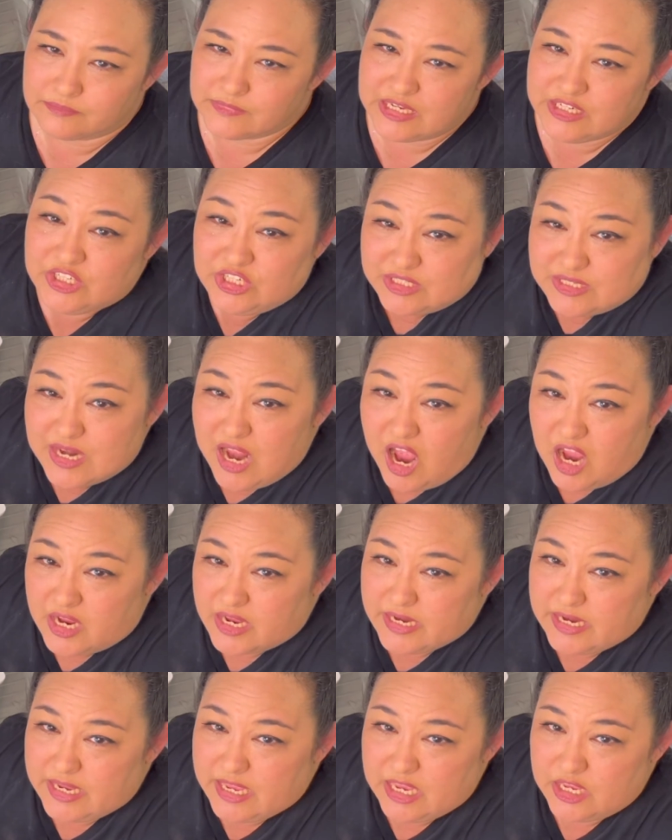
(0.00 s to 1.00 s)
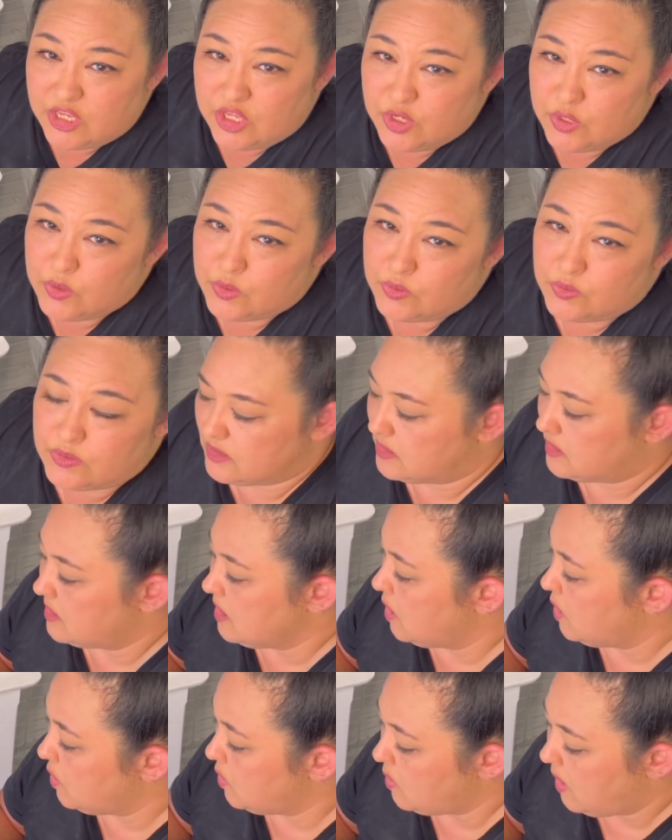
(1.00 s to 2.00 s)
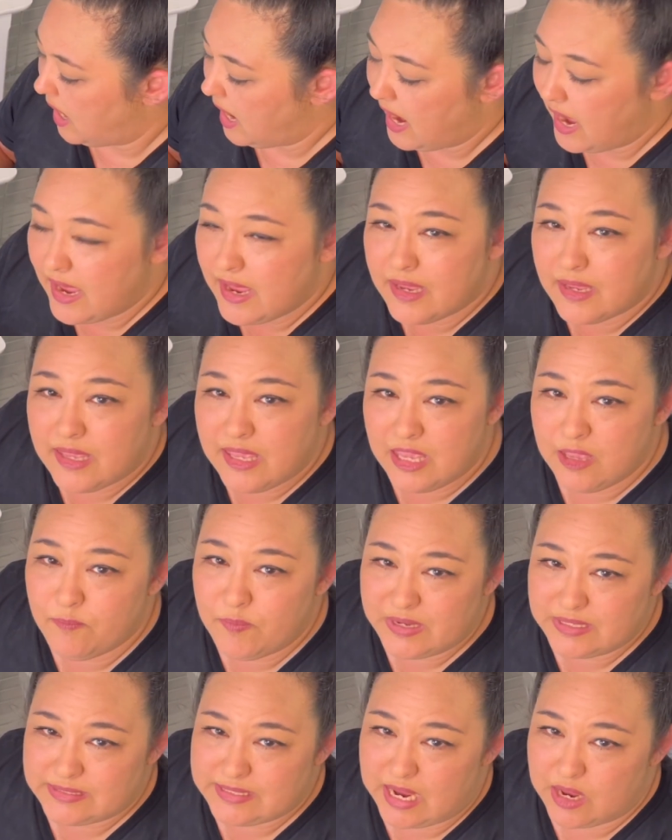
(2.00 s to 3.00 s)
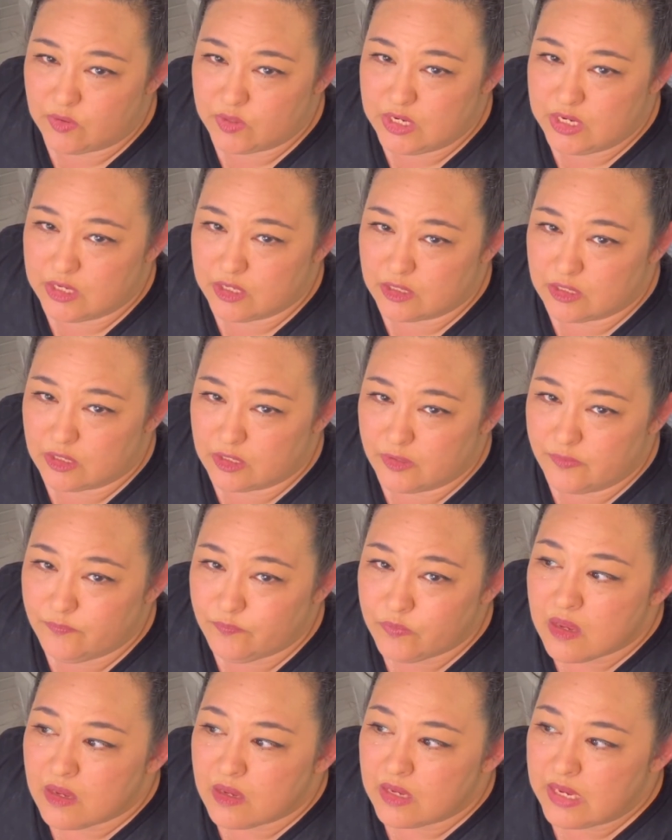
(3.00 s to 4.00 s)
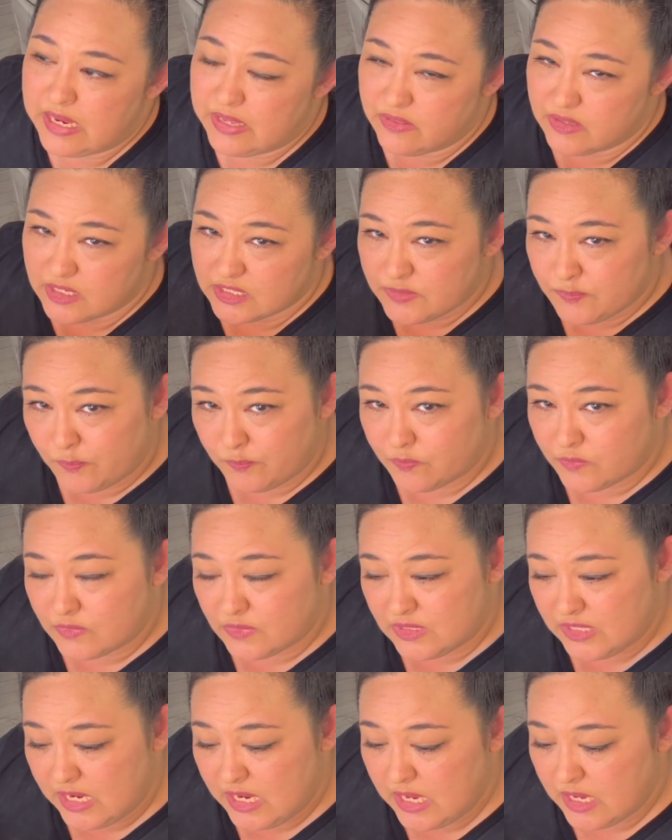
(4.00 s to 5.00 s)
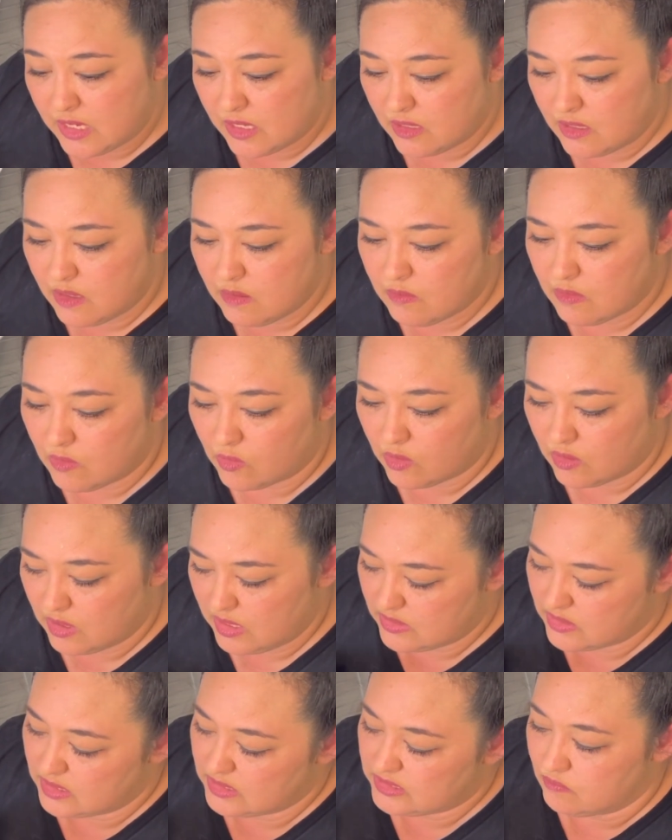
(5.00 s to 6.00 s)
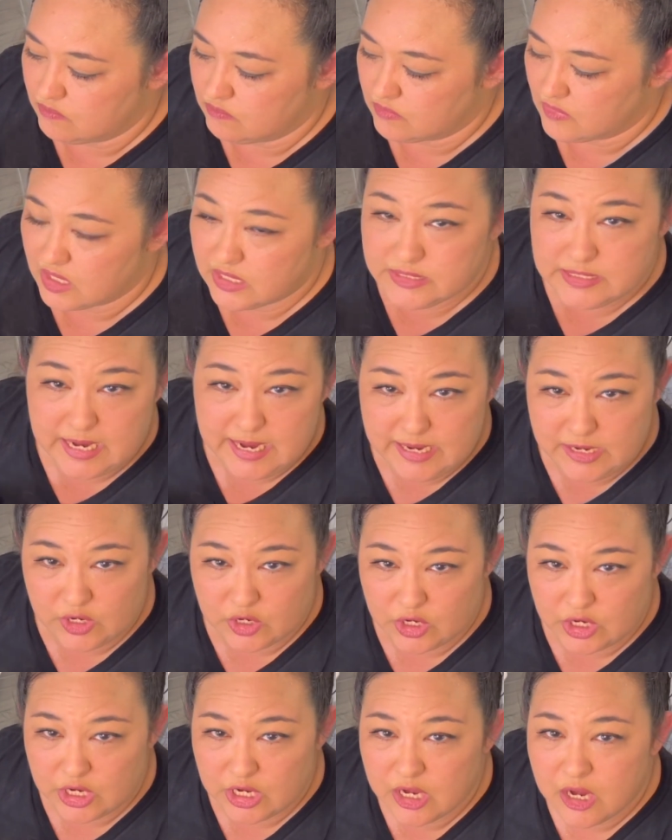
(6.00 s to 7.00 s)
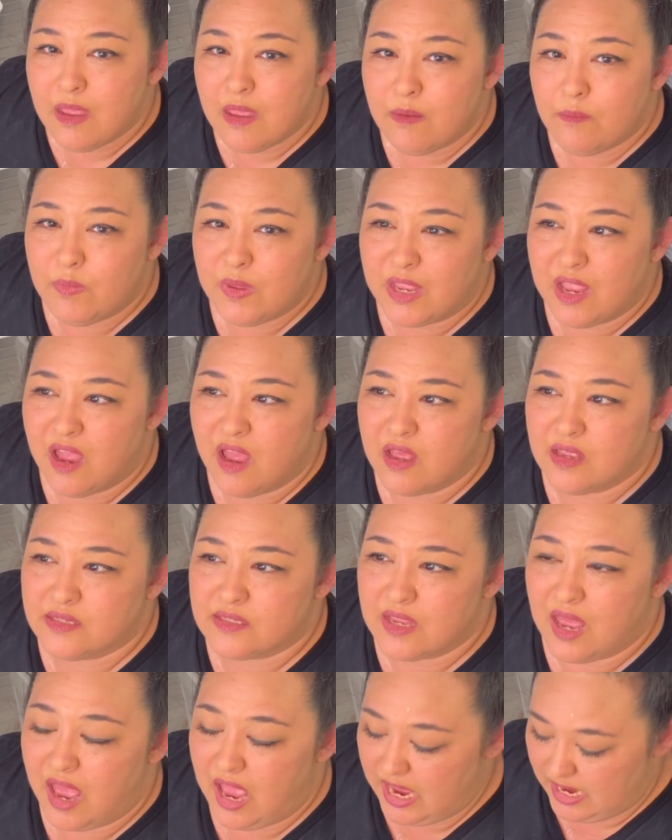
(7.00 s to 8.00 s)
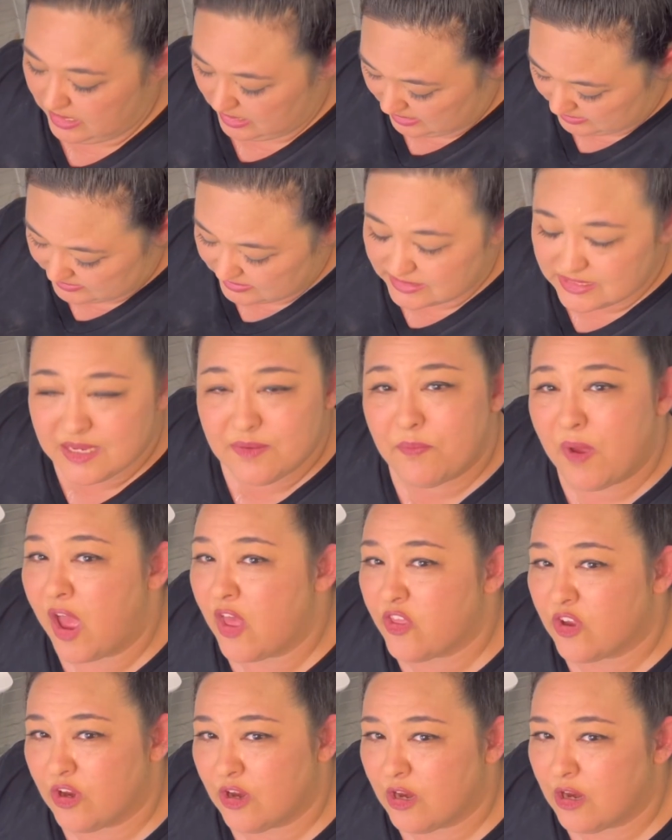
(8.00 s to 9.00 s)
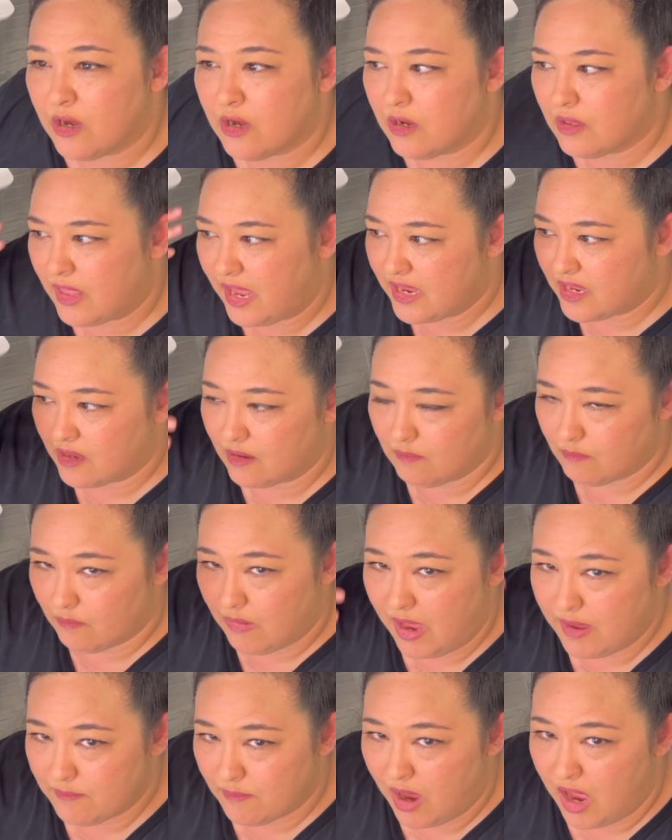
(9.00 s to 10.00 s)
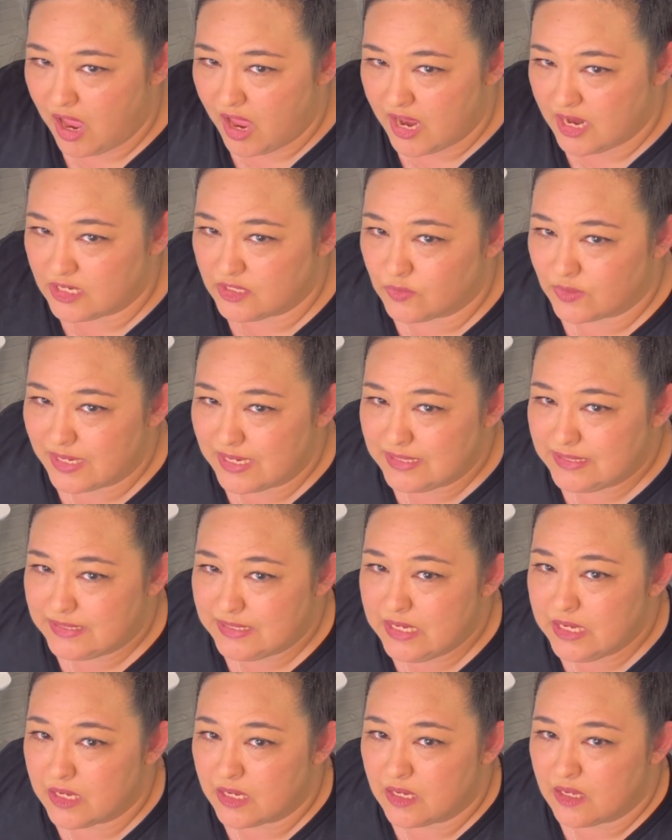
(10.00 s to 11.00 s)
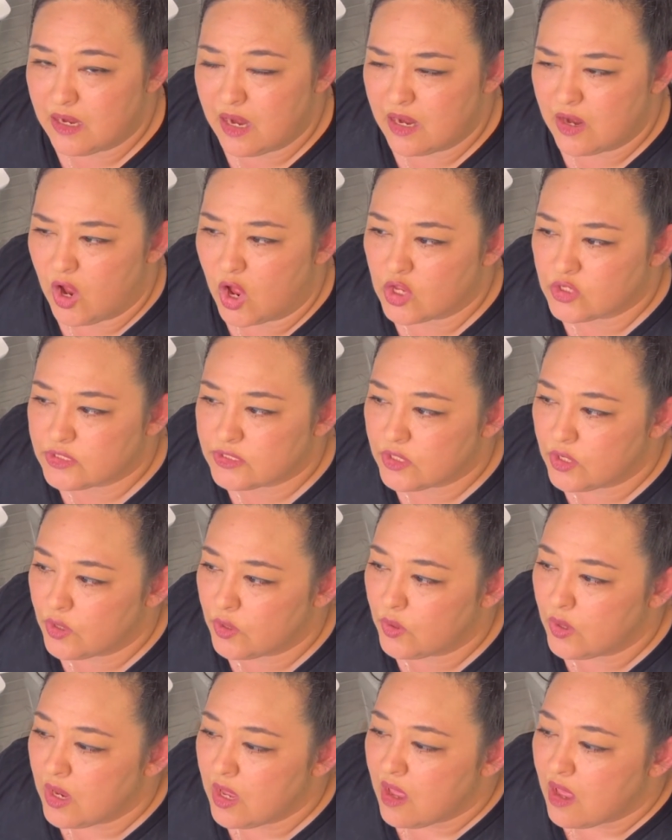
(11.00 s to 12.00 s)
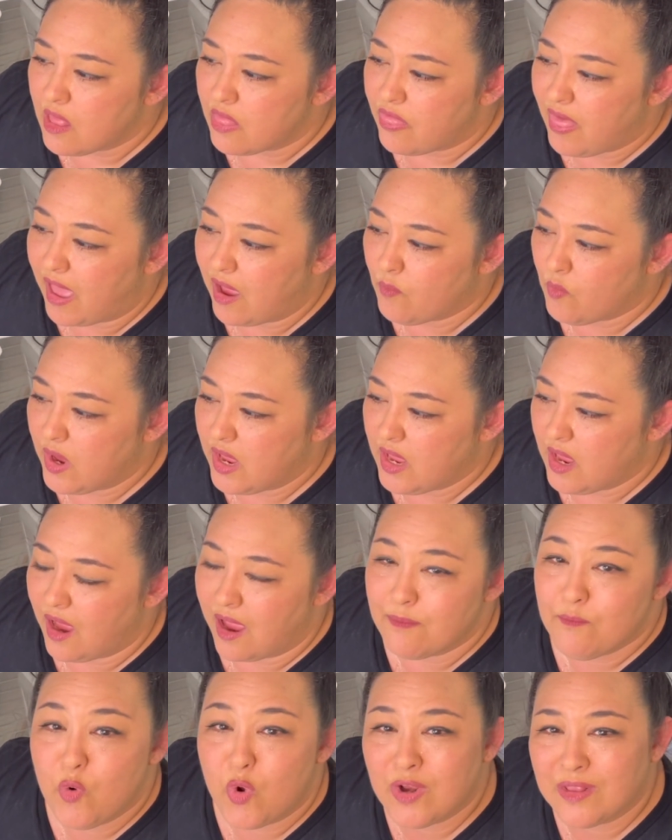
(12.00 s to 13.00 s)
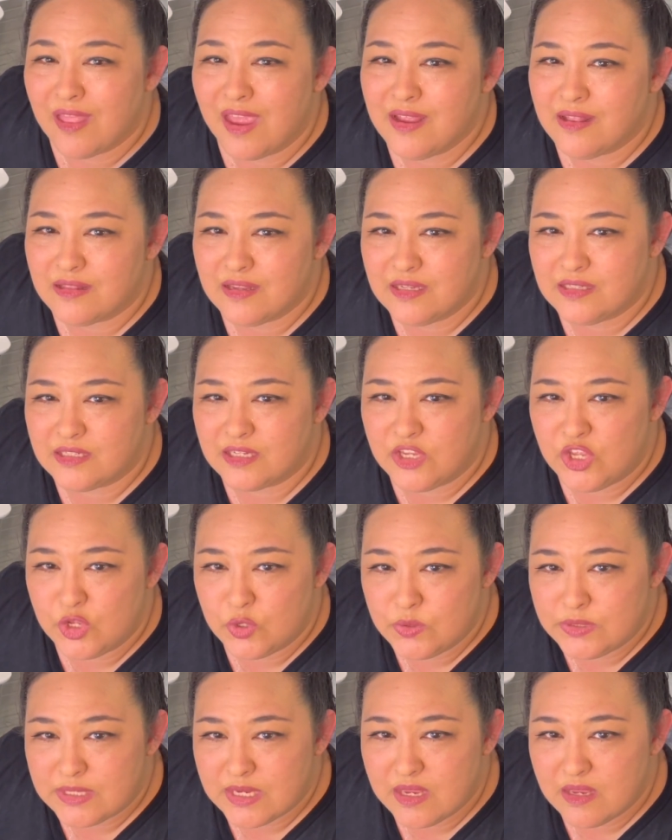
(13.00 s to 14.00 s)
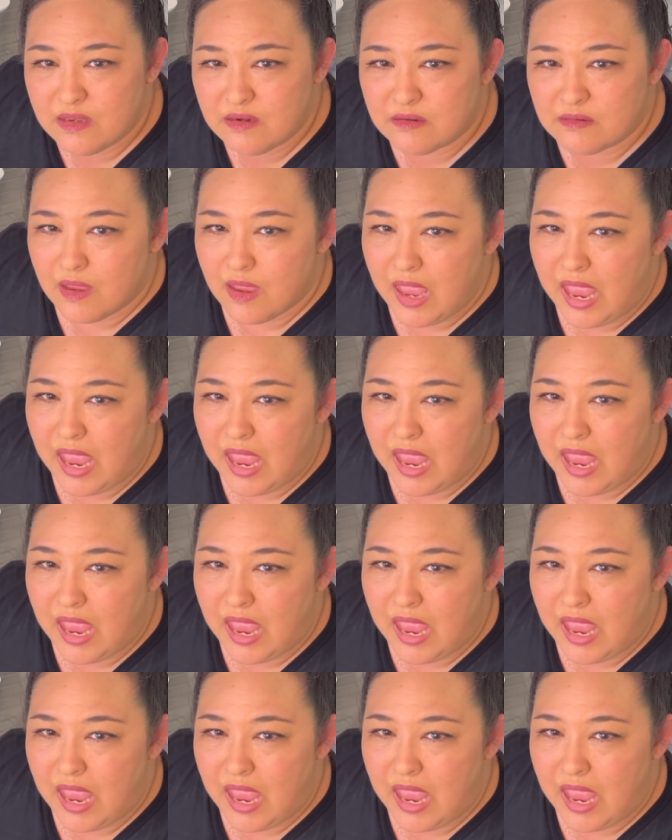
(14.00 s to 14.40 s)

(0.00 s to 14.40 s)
it's just not gonna get used. So I keep it down here in this tin or in this container because it doesn't bother like my mind when I see it. And also that way I'm more likely to use it.